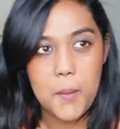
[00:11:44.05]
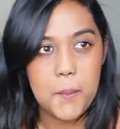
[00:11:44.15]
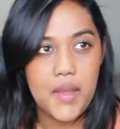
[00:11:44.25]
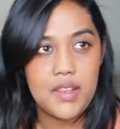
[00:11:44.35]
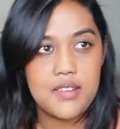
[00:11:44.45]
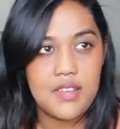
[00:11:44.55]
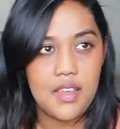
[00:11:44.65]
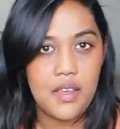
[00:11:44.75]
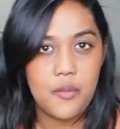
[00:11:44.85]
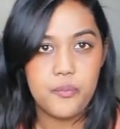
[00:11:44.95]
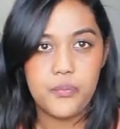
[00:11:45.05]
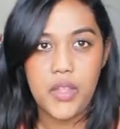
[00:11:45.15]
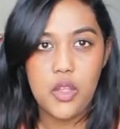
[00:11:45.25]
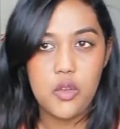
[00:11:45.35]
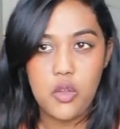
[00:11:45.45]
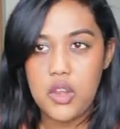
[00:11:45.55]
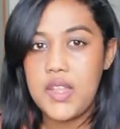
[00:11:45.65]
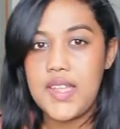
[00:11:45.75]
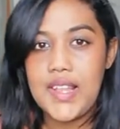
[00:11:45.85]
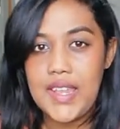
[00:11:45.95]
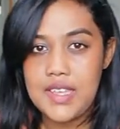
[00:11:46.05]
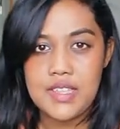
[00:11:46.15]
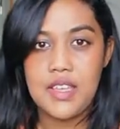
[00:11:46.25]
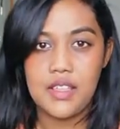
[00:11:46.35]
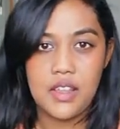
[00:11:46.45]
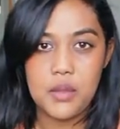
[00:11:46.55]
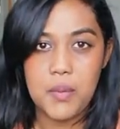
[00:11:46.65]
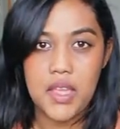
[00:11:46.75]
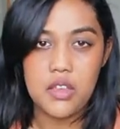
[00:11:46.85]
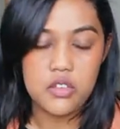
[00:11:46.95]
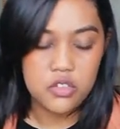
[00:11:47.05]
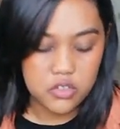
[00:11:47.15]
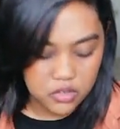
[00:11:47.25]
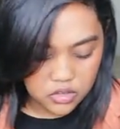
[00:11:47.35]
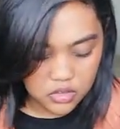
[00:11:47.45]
but not less than a page.